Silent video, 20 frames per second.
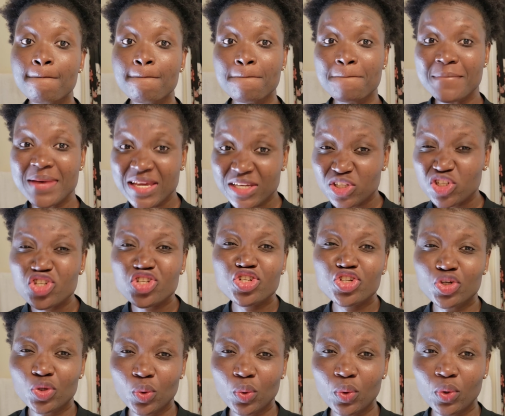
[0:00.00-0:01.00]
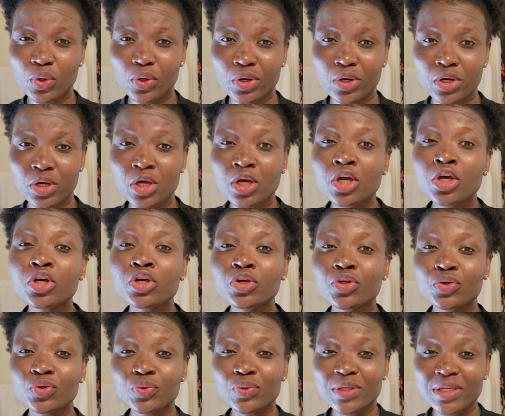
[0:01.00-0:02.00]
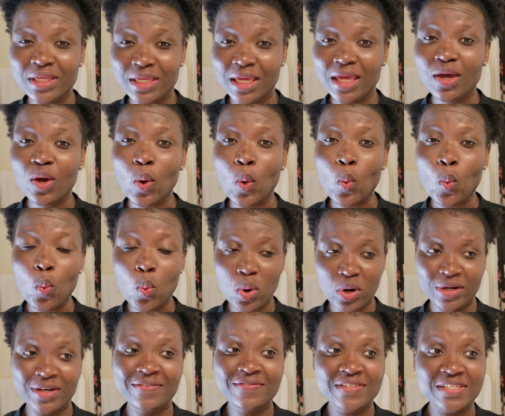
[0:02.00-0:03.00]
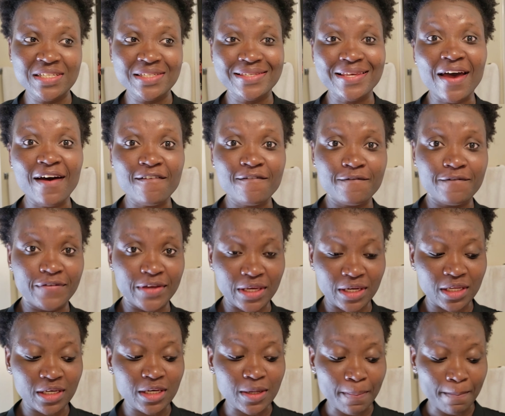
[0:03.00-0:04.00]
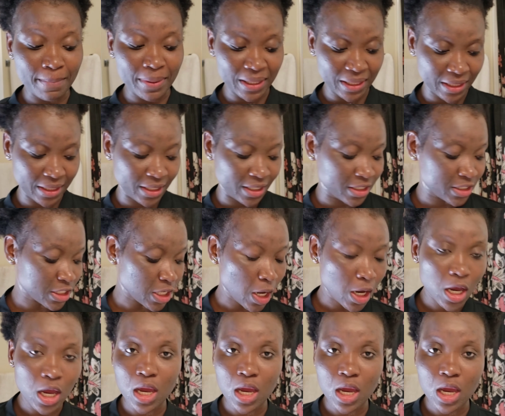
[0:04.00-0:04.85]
make sure you get one of these Vanity Planet